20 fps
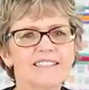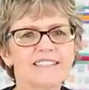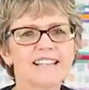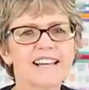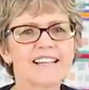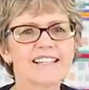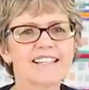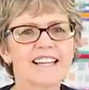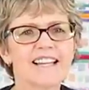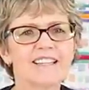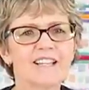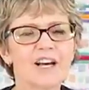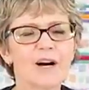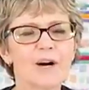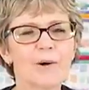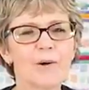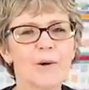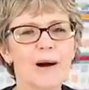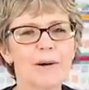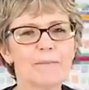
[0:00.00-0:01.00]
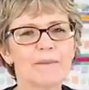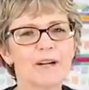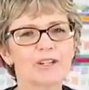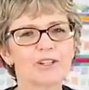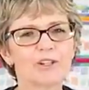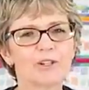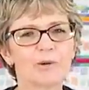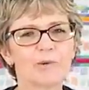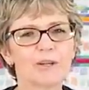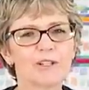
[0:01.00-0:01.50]
says hello. I'm not
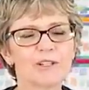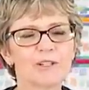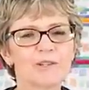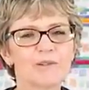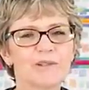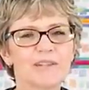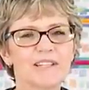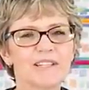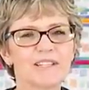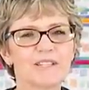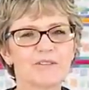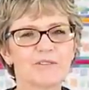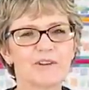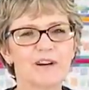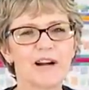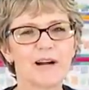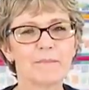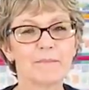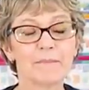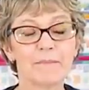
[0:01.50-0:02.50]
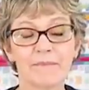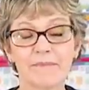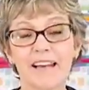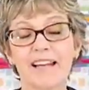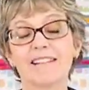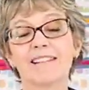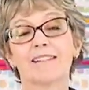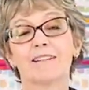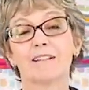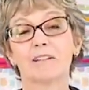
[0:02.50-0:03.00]
sure where Susan's from.
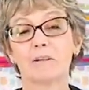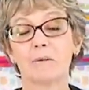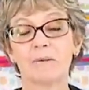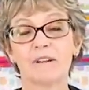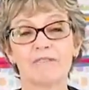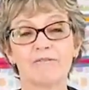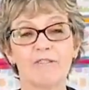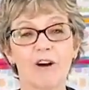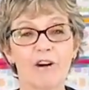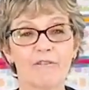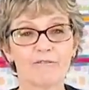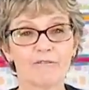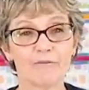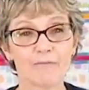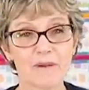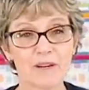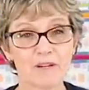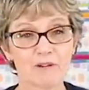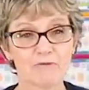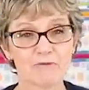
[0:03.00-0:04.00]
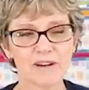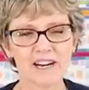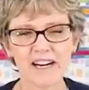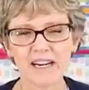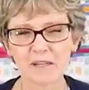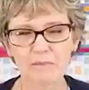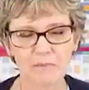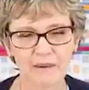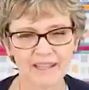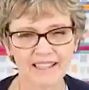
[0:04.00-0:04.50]
That's a little bit far for me to
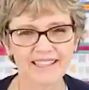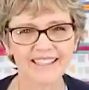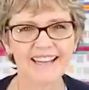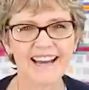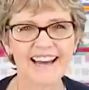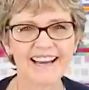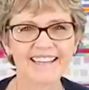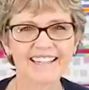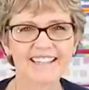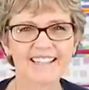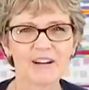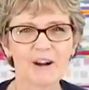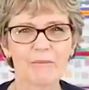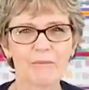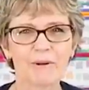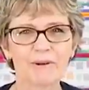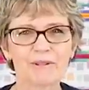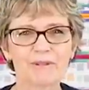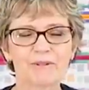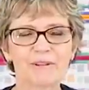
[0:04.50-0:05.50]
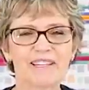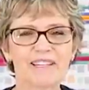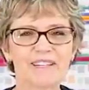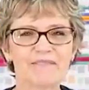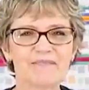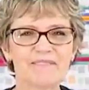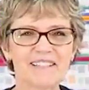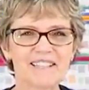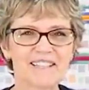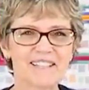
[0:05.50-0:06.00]
read, but I can almost read
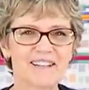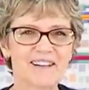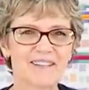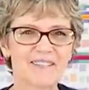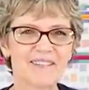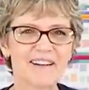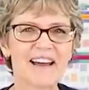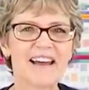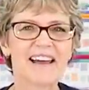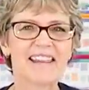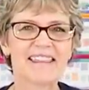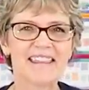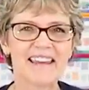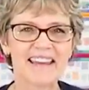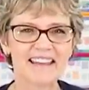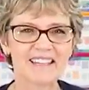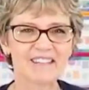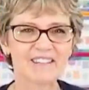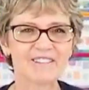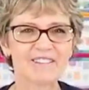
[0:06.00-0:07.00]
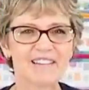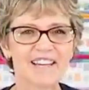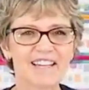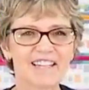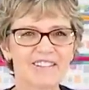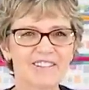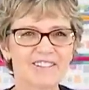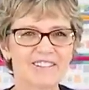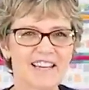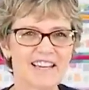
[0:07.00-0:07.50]
them. So thank you,
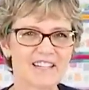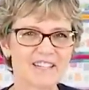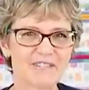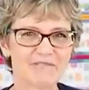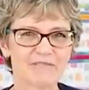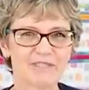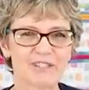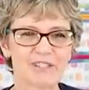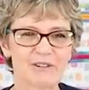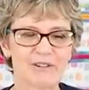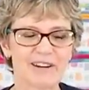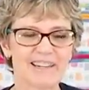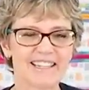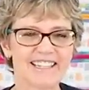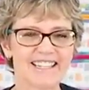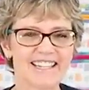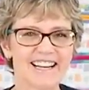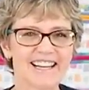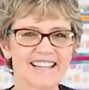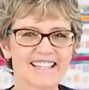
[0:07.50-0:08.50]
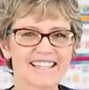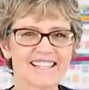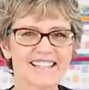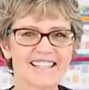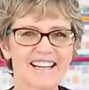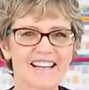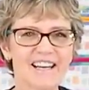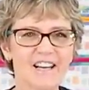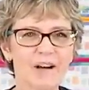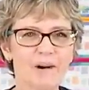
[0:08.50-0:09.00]
thank you, thank you for joining us.
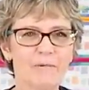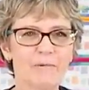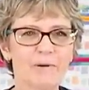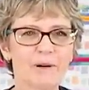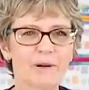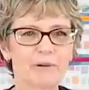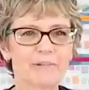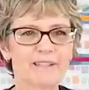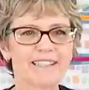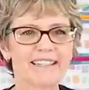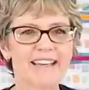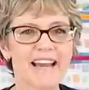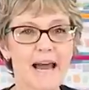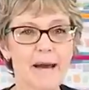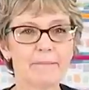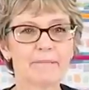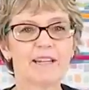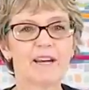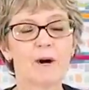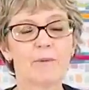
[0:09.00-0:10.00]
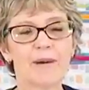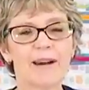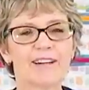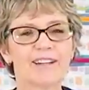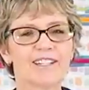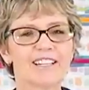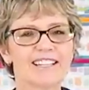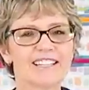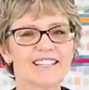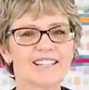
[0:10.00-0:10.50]
We're really happy. Oh my
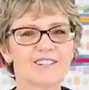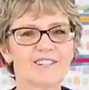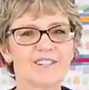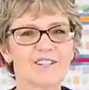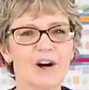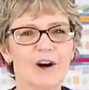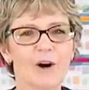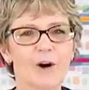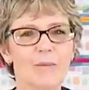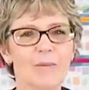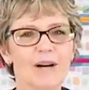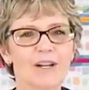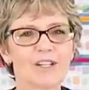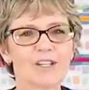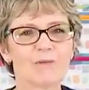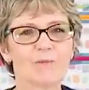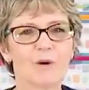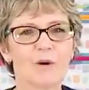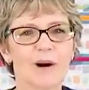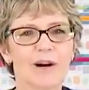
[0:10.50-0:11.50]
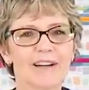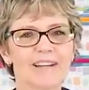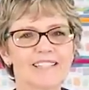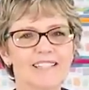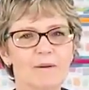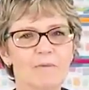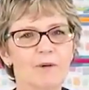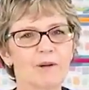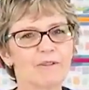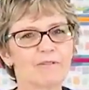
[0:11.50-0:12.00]
goodness, there's a whole bunch more.
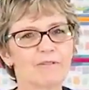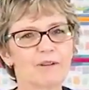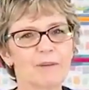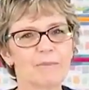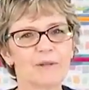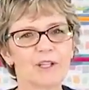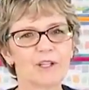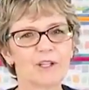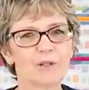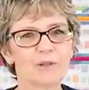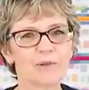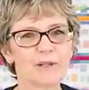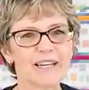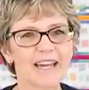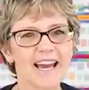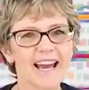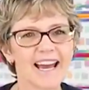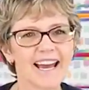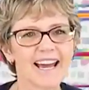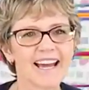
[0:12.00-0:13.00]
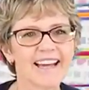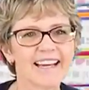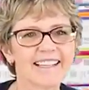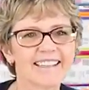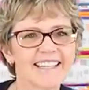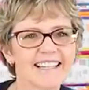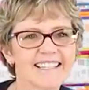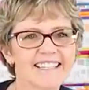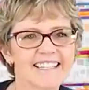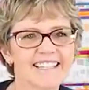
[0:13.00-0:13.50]
Someone from the U K.
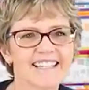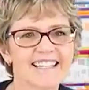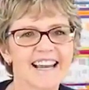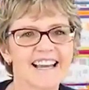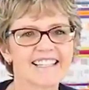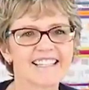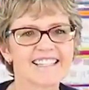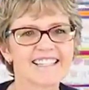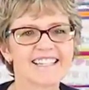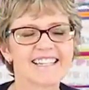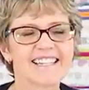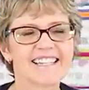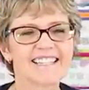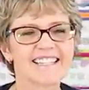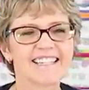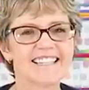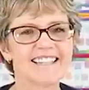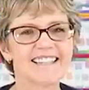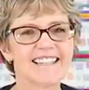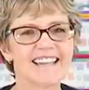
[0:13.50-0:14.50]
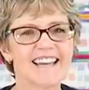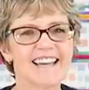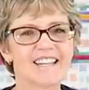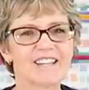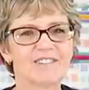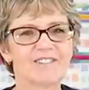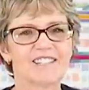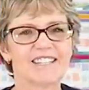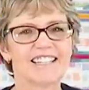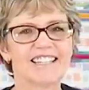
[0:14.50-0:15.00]
Let's see, that's Tina. Thank
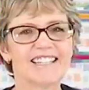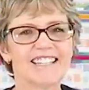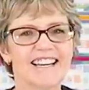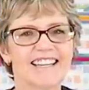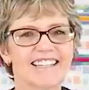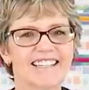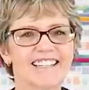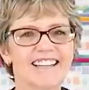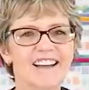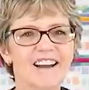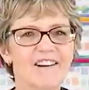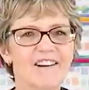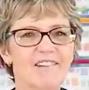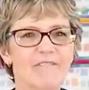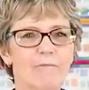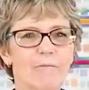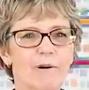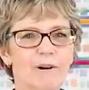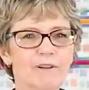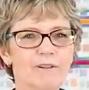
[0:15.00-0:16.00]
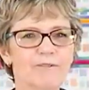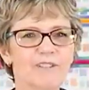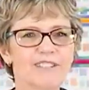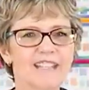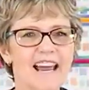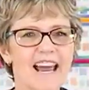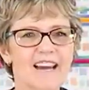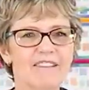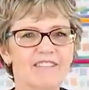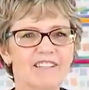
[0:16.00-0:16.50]
you, Tina. Wonderful
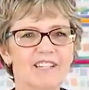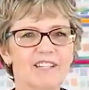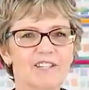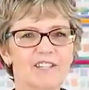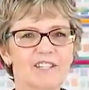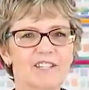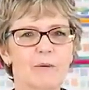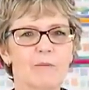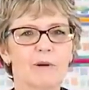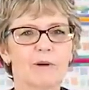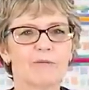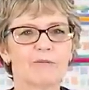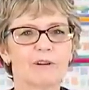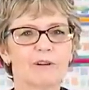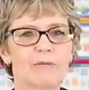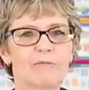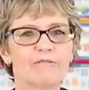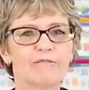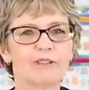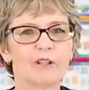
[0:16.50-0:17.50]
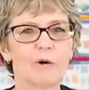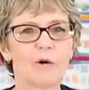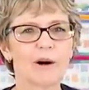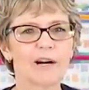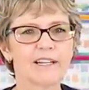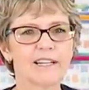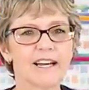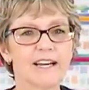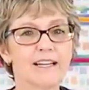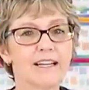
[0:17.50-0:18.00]
to have you here. Someone from
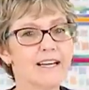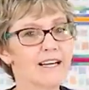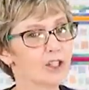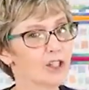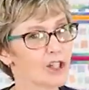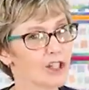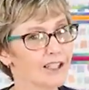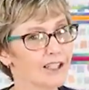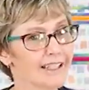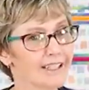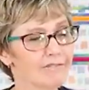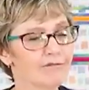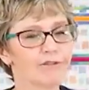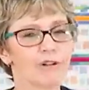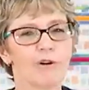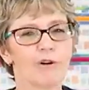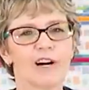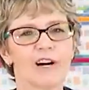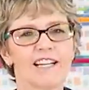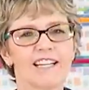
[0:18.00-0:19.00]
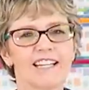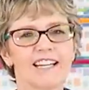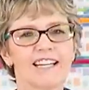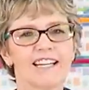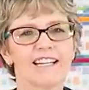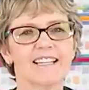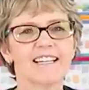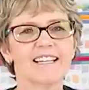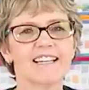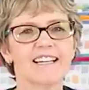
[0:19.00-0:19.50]
Florida, chilly
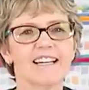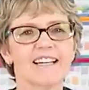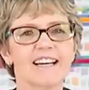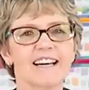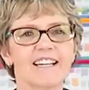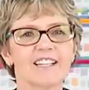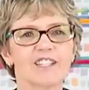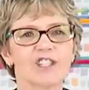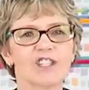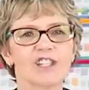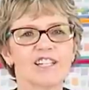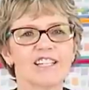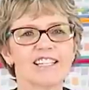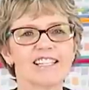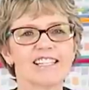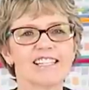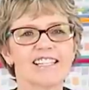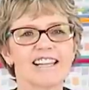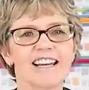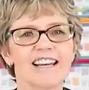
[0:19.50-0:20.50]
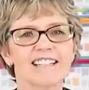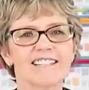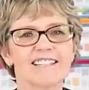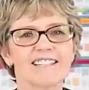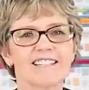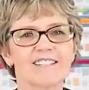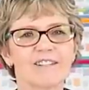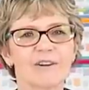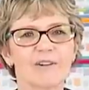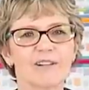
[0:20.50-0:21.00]
Florida, uh, Jean says.
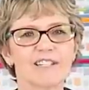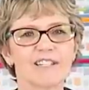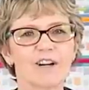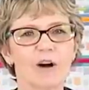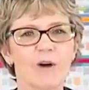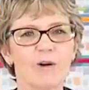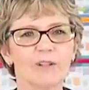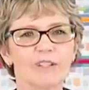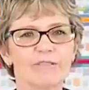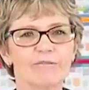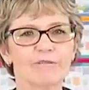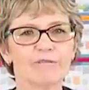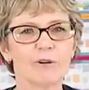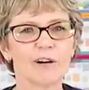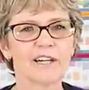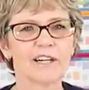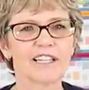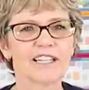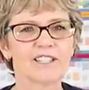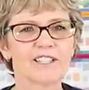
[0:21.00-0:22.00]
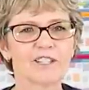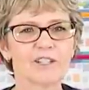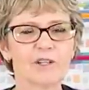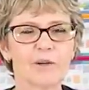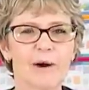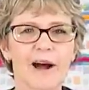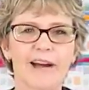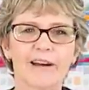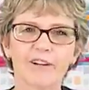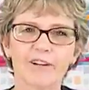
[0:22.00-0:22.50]
So it's cold in Florida,
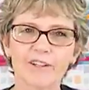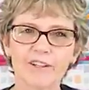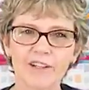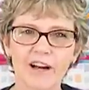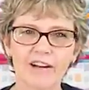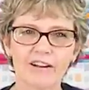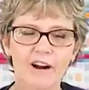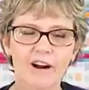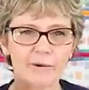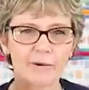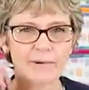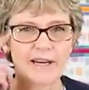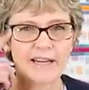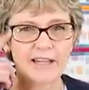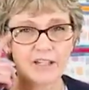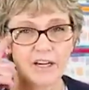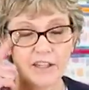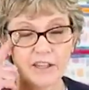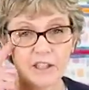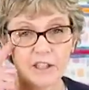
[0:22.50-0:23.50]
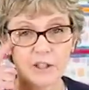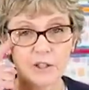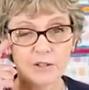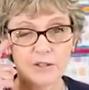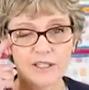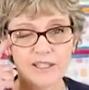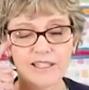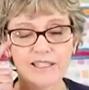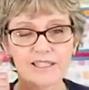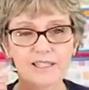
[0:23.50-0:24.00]
too. I heard or read on the
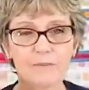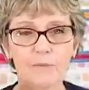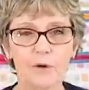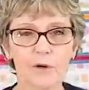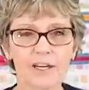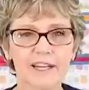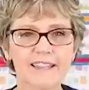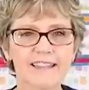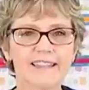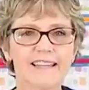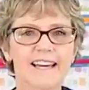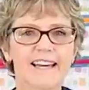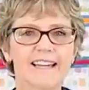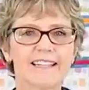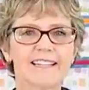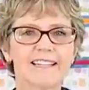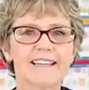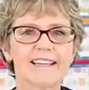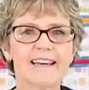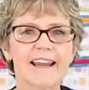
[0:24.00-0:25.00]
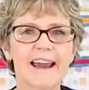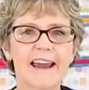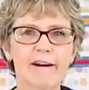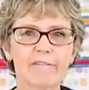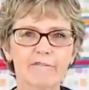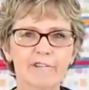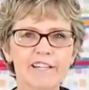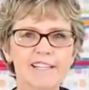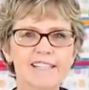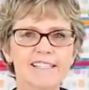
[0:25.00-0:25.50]
news this morning that
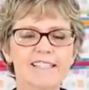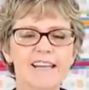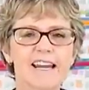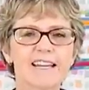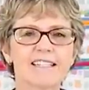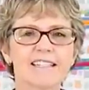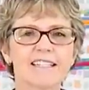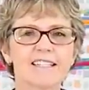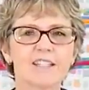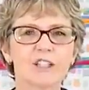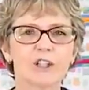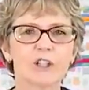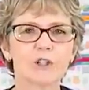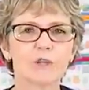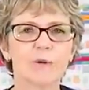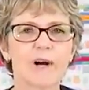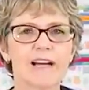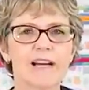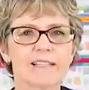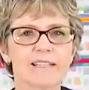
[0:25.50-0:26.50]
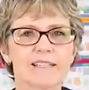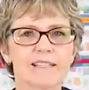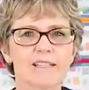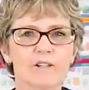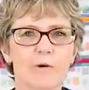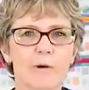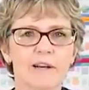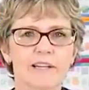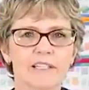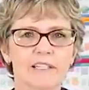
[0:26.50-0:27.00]
every state in the U S is
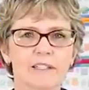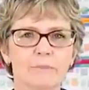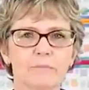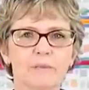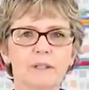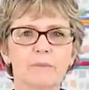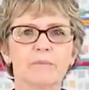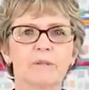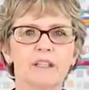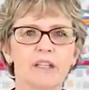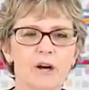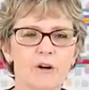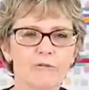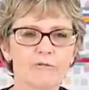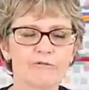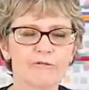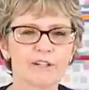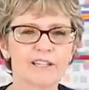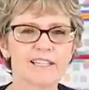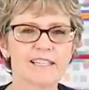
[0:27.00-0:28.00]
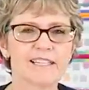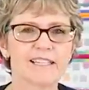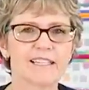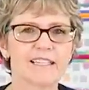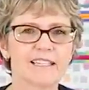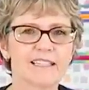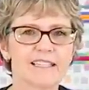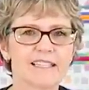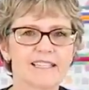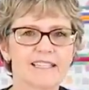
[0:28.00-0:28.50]
going to be below
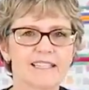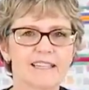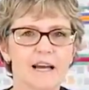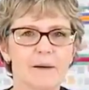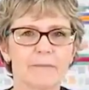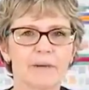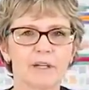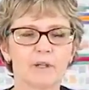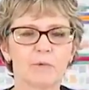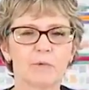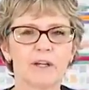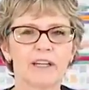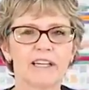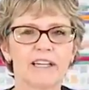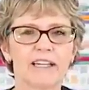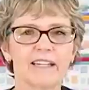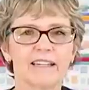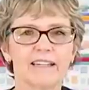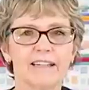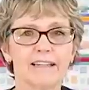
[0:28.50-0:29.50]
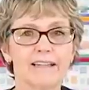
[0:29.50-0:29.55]
freezing this coming week.